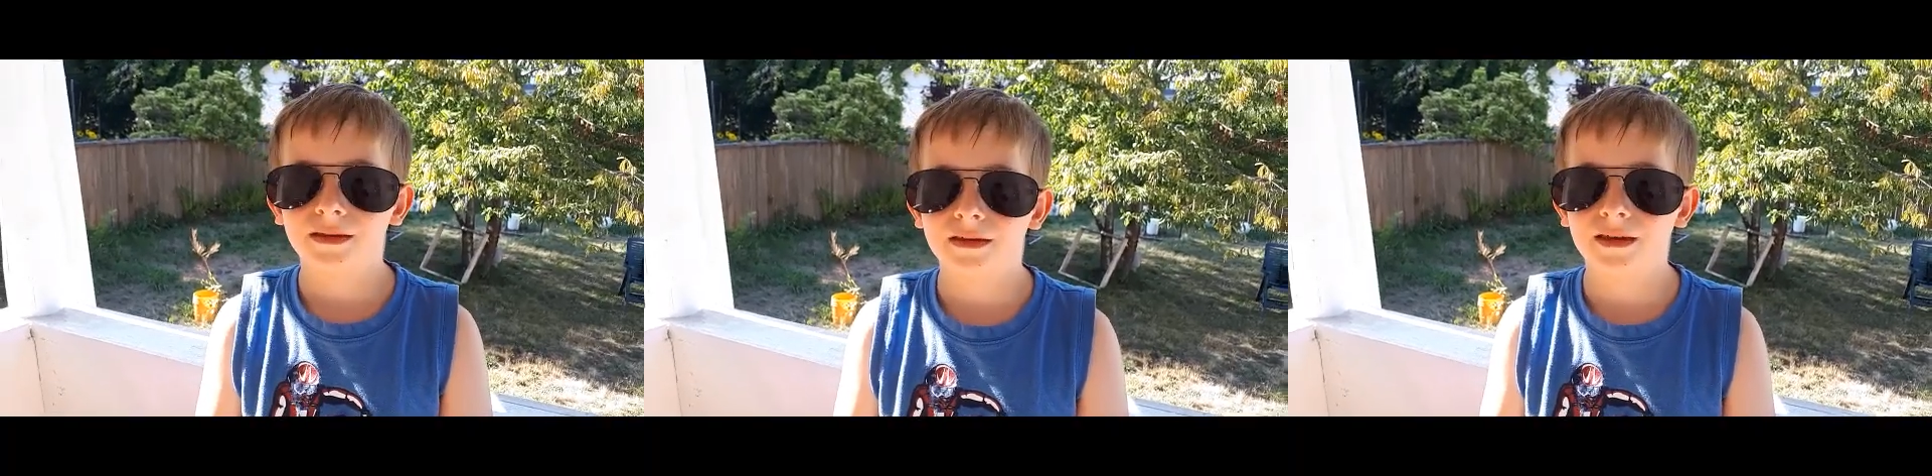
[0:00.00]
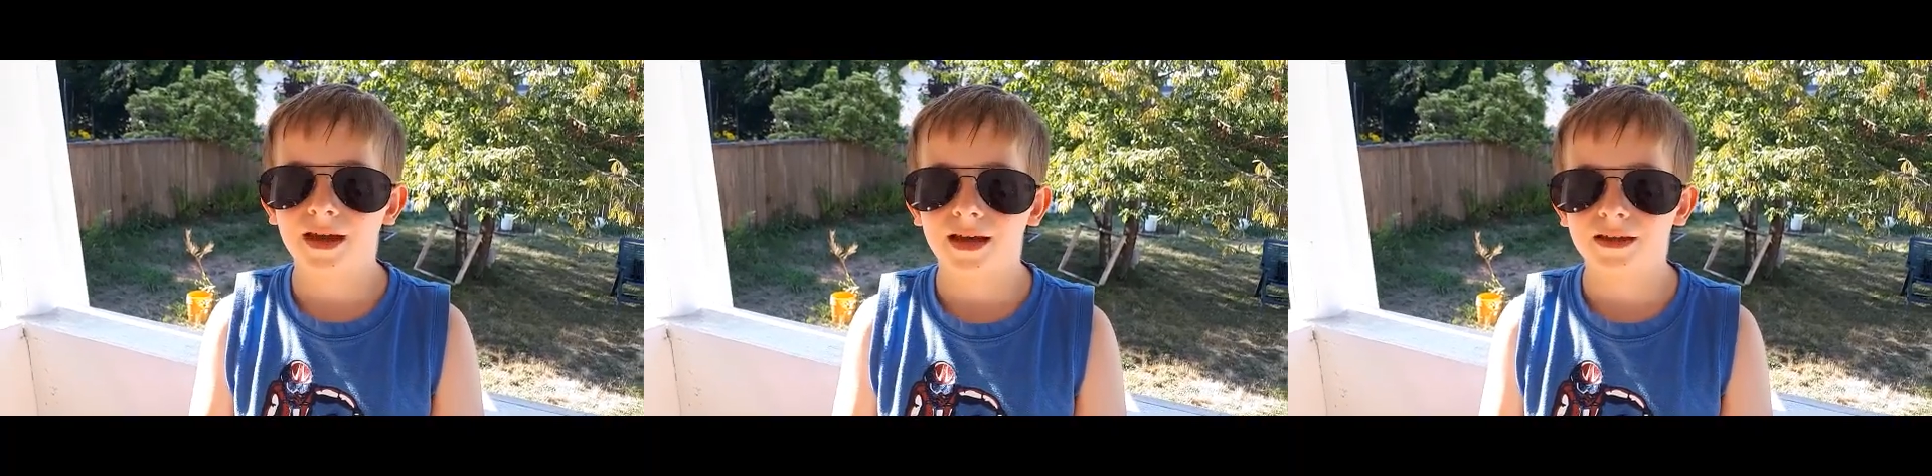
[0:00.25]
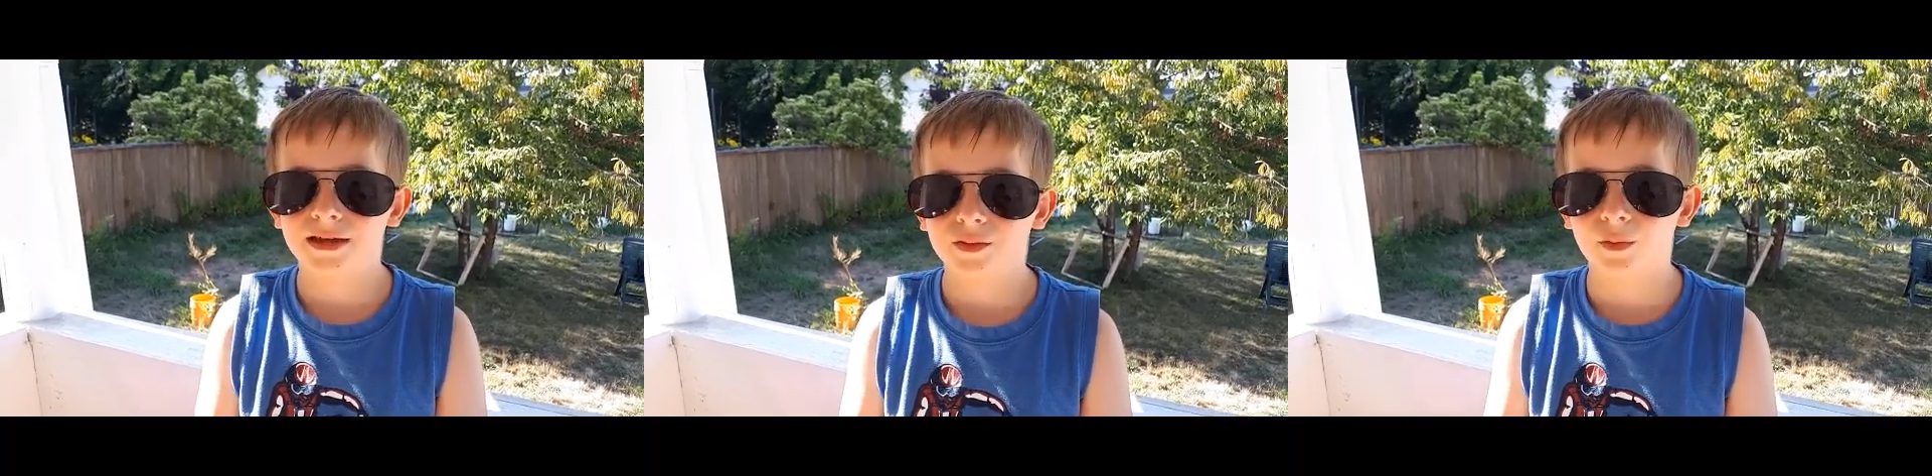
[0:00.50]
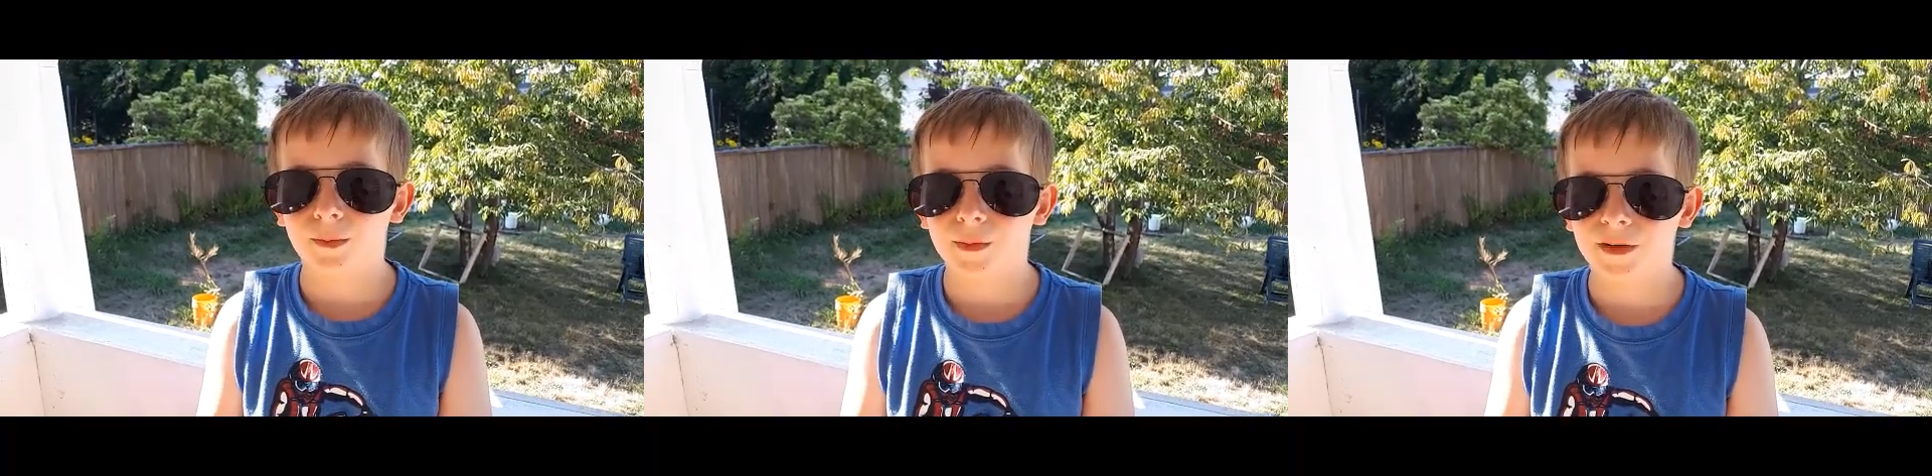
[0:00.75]
yeah, he's
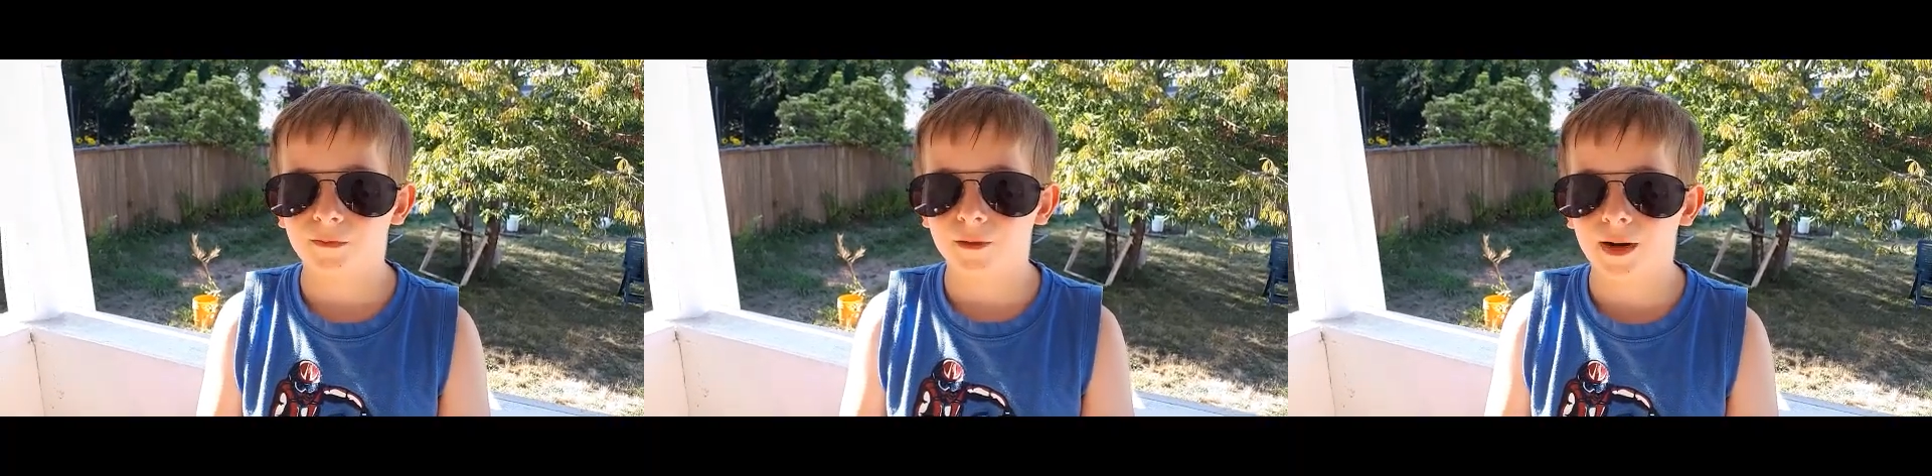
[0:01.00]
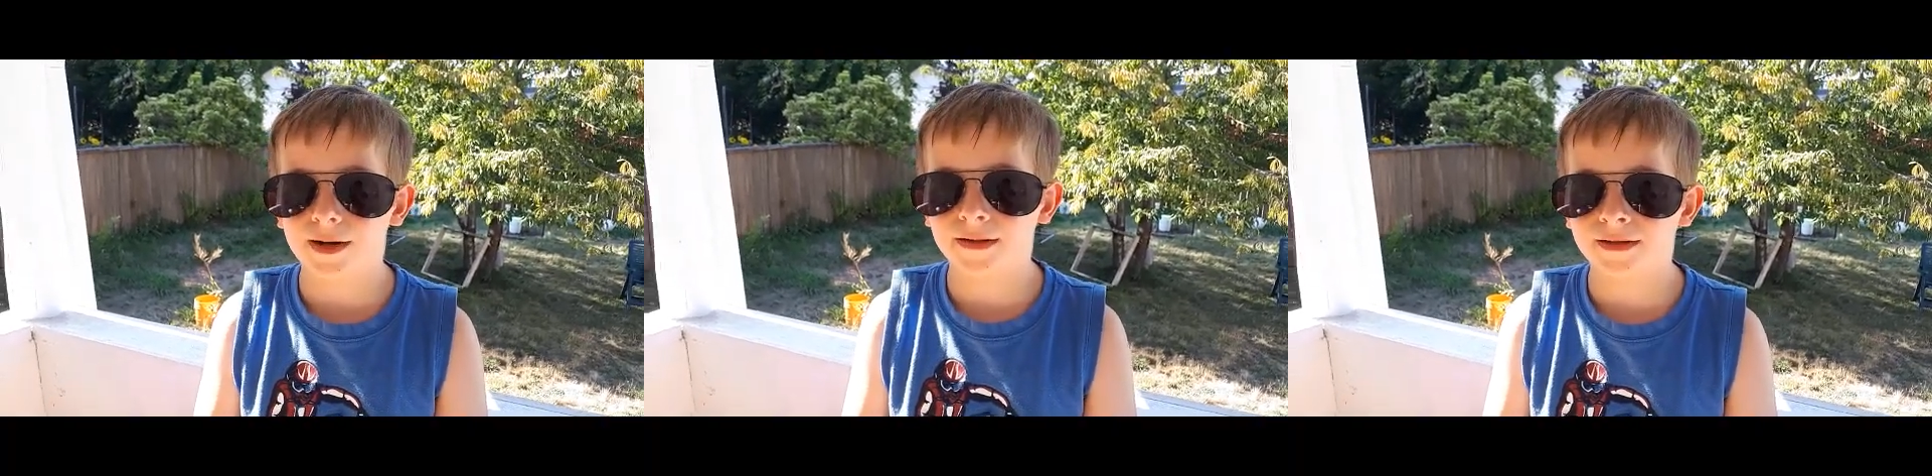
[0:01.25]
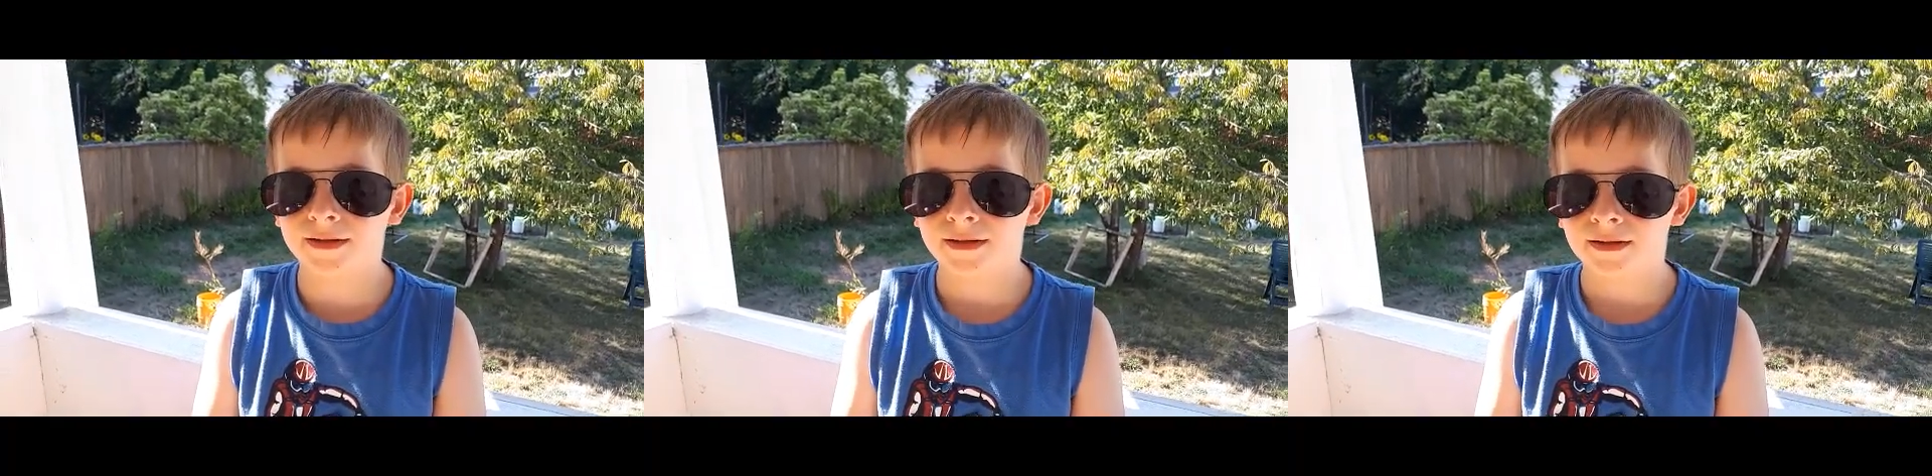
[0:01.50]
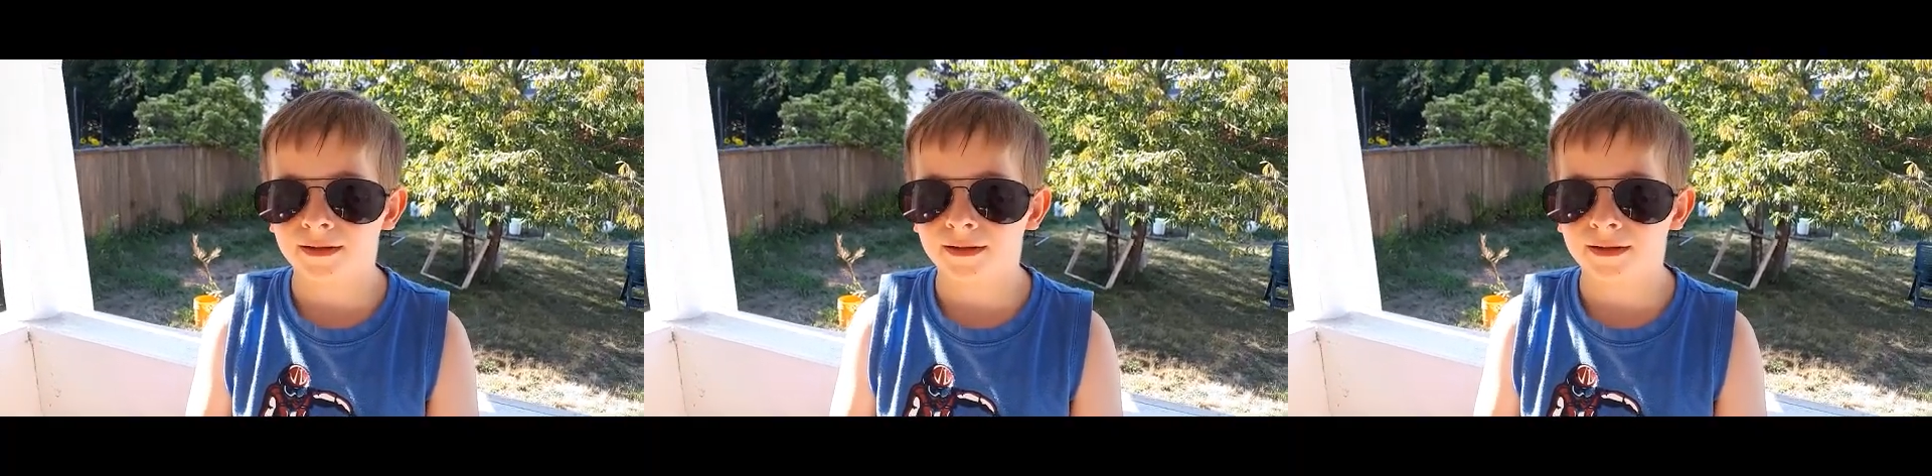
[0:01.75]
one of my friends.